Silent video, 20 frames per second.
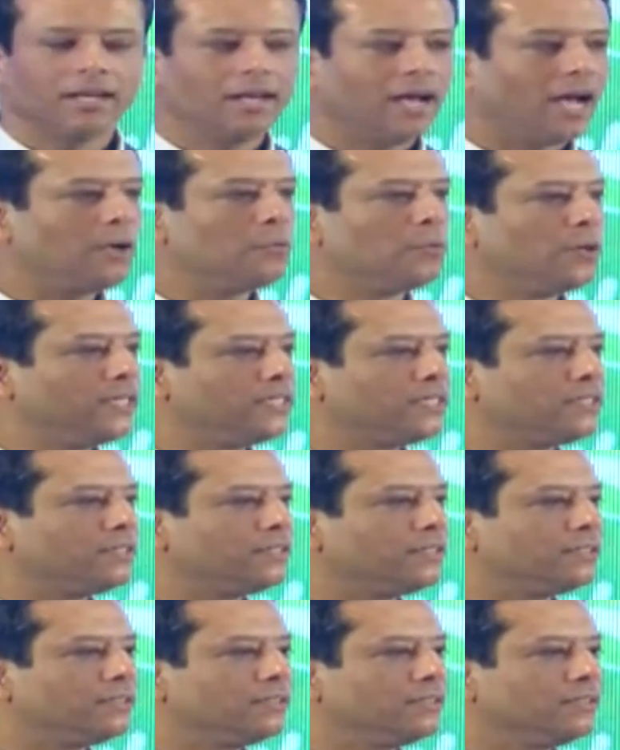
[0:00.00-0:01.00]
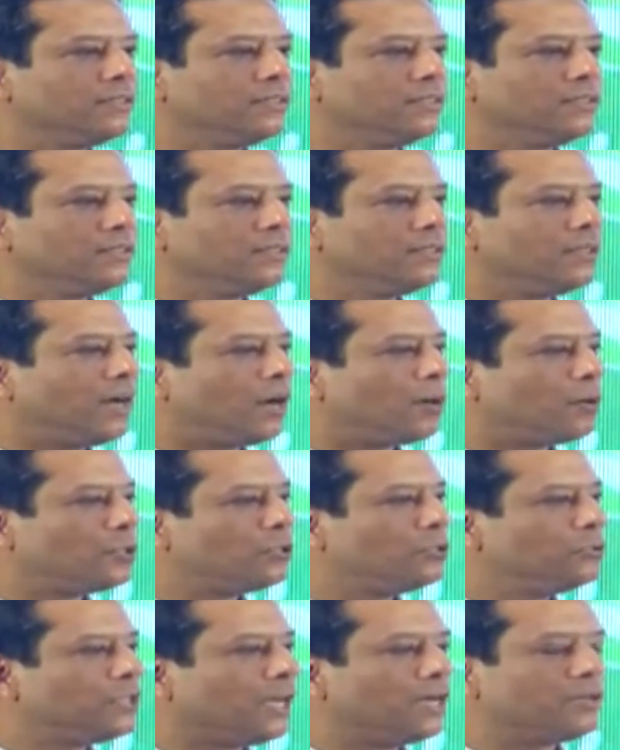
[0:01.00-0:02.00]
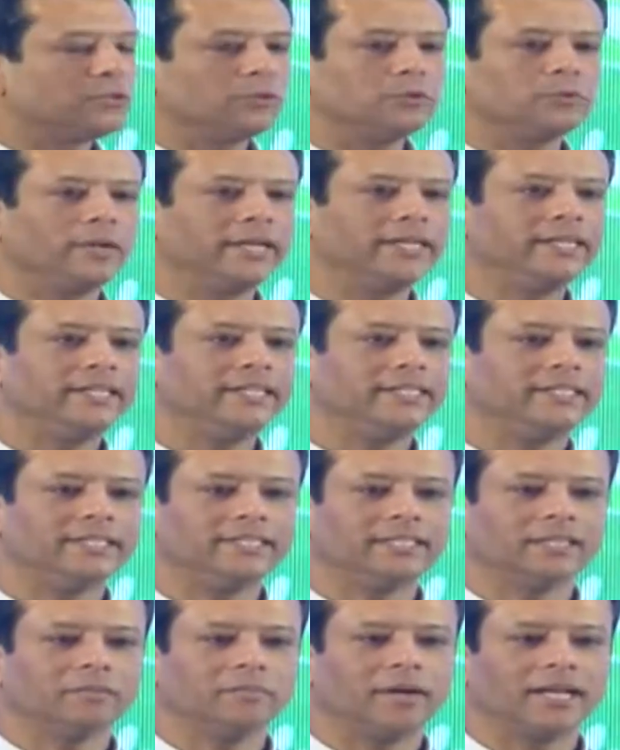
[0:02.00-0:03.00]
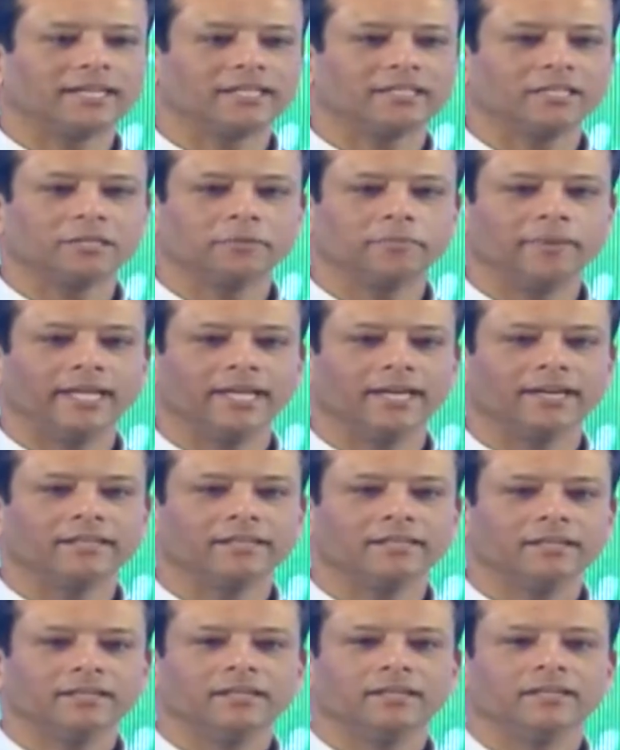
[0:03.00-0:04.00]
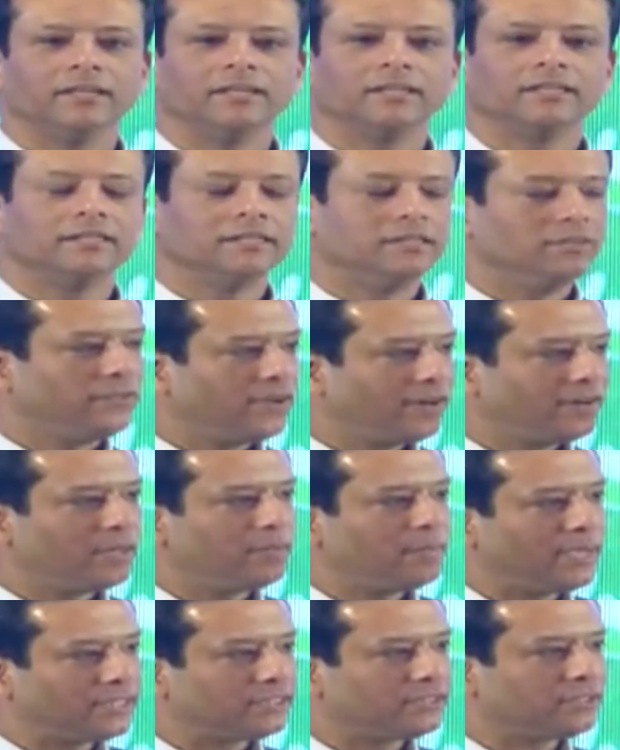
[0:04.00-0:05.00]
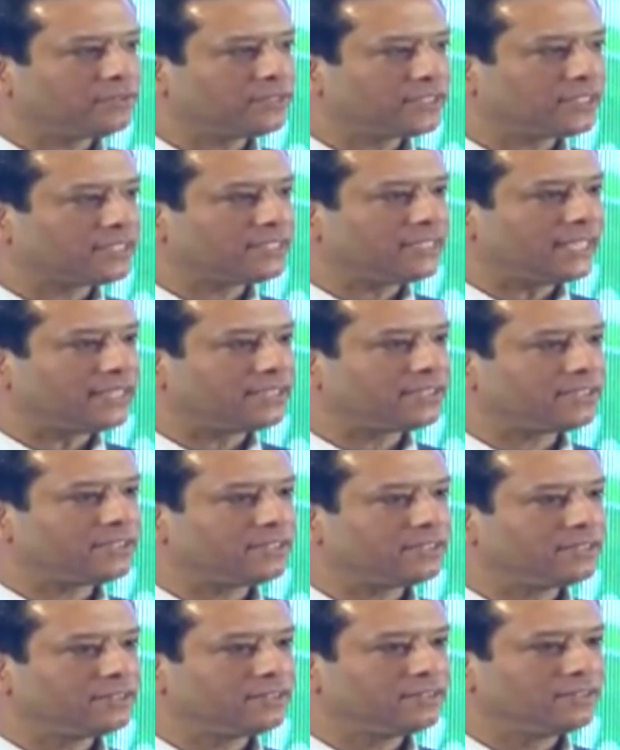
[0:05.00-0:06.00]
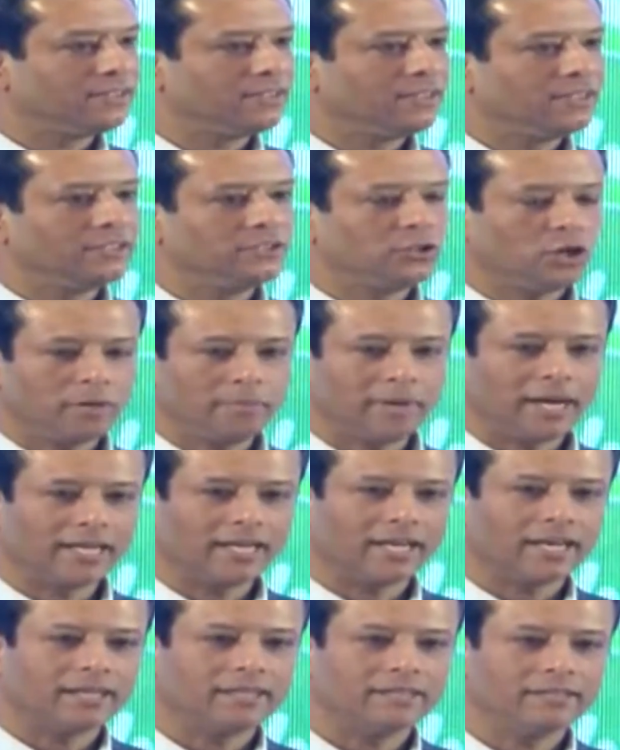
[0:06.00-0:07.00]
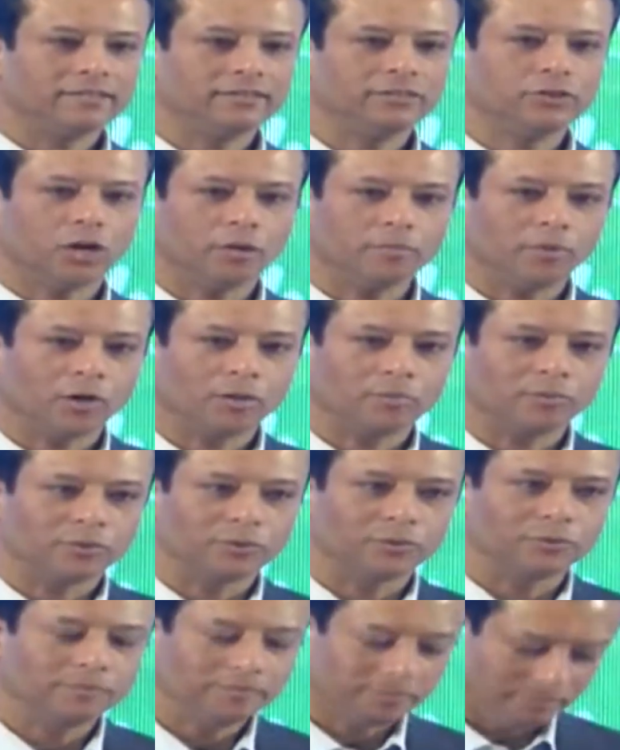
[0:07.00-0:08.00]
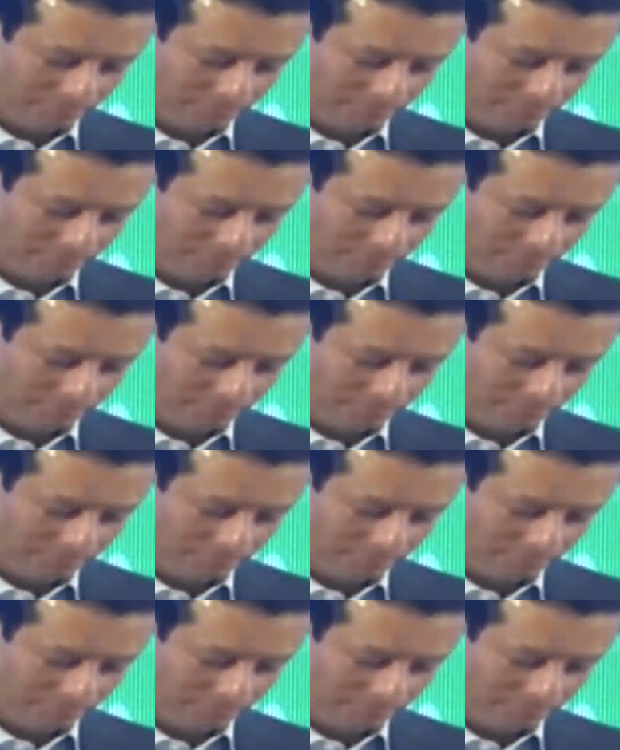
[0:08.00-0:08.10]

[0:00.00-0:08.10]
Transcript: I wish our 2020 Digital Bangladesh Mela the very best of success. Joy Bangla, Joy Bangabandhu.